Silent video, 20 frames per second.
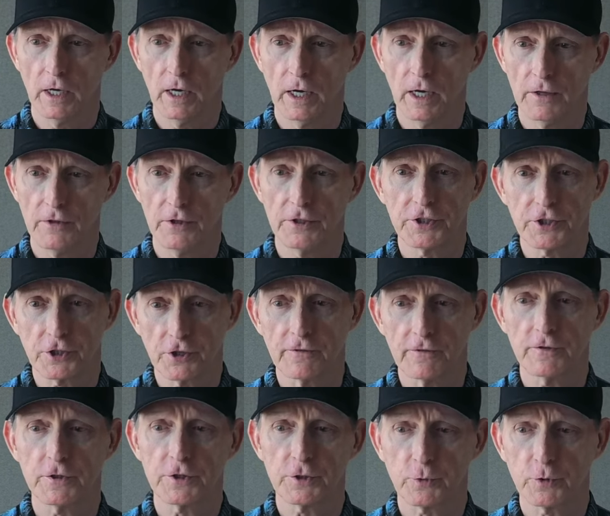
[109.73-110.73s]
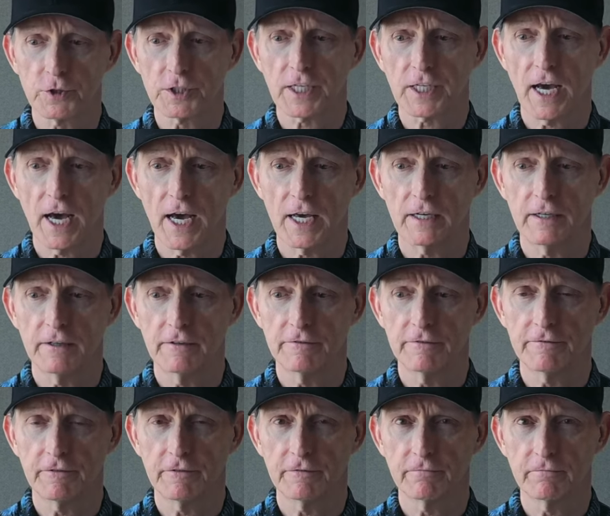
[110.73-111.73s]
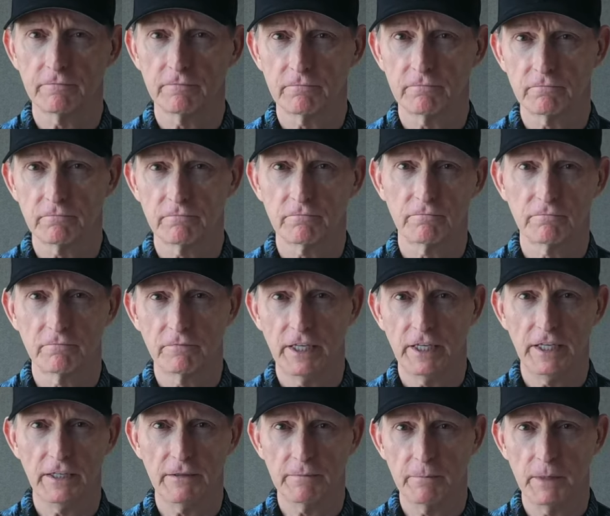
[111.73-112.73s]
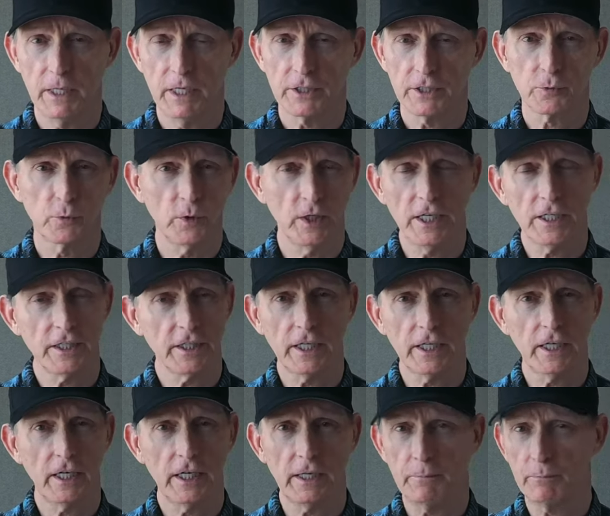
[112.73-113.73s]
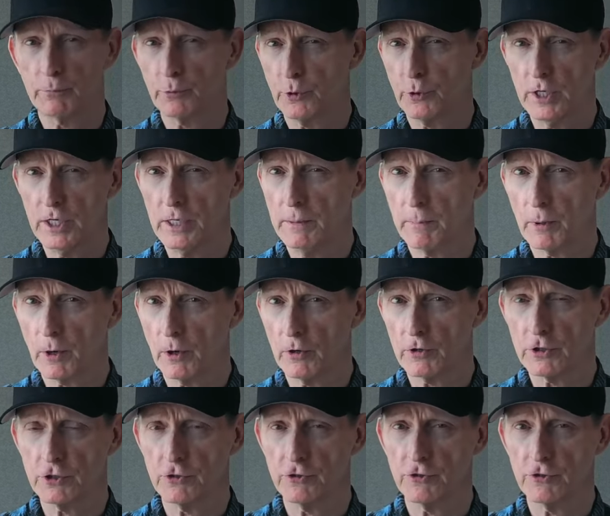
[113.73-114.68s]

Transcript: Uh, the service was kind of hit and miss. We didn't get any pre departure